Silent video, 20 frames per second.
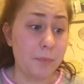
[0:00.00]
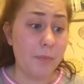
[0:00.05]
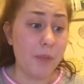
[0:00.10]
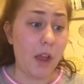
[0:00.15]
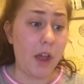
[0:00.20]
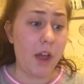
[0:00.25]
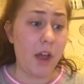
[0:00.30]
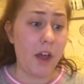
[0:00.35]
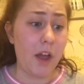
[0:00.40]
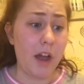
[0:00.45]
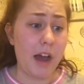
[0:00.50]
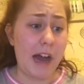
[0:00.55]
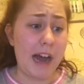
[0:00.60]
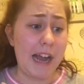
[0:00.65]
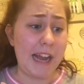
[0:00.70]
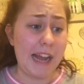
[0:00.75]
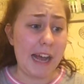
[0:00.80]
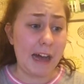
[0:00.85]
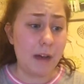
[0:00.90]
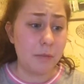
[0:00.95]

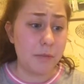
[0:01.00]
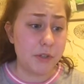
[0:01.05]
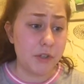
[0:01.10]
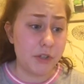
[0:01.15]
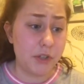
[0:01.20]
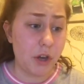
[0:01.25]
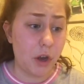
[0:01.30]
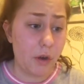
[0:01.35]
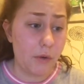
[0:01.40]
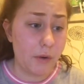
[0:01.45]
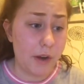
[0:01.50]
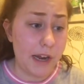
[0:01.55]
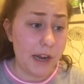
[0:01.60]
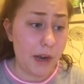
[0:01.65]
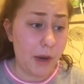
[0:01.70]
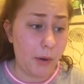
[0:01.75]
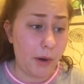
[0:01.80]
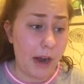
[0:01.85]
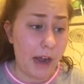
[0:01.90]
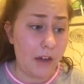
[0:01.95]
I helped
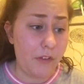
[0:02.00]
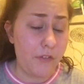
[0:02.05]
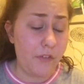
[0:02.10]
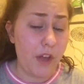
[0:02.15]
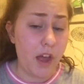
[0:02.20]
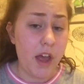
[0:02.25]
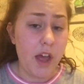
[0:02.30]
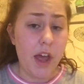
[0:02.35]
choreograph.